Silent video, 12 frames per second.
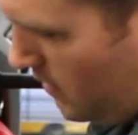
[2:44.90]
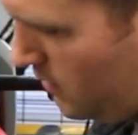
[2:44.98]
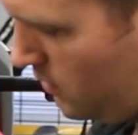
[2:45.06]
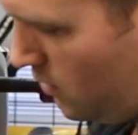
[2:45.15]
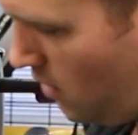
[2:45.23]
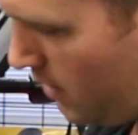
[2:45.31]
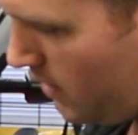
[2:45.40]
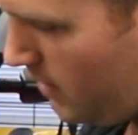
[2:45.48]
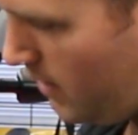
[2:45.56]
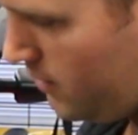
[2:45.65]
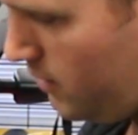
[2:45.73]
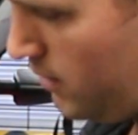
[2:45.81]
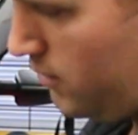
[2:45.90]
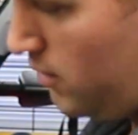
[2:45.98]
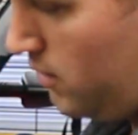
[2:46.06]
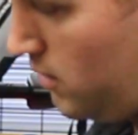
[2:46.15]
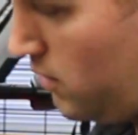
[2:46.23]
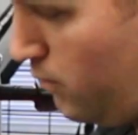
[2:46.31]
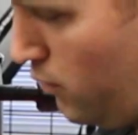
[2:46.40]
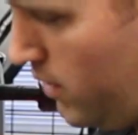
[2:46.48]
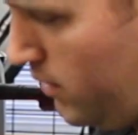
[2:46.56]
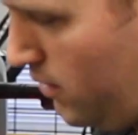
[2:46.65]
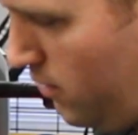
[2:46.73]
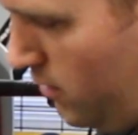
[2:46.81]
The stock connection is just a
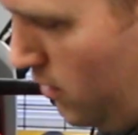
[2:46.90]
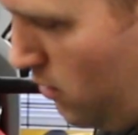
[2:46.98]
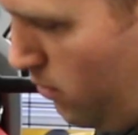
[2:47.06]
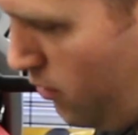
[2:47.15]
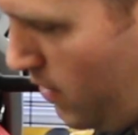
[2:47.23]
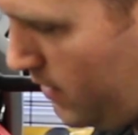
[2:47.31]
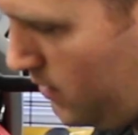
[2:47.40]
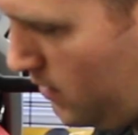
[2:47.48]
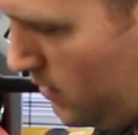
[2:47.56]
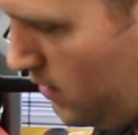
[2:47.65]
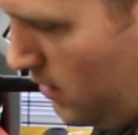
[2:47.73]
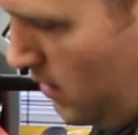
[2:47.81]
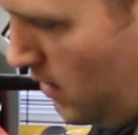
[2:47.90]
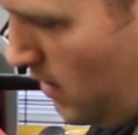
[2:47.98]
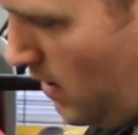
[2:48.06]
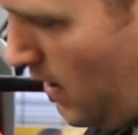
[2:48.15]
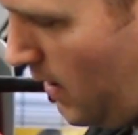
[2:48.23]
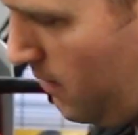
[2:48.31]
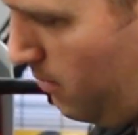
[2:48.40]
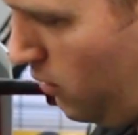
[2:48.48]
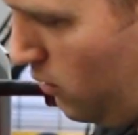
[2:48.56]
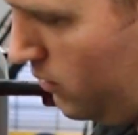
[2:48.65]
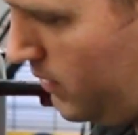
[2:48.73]
spring loaded. You press and pull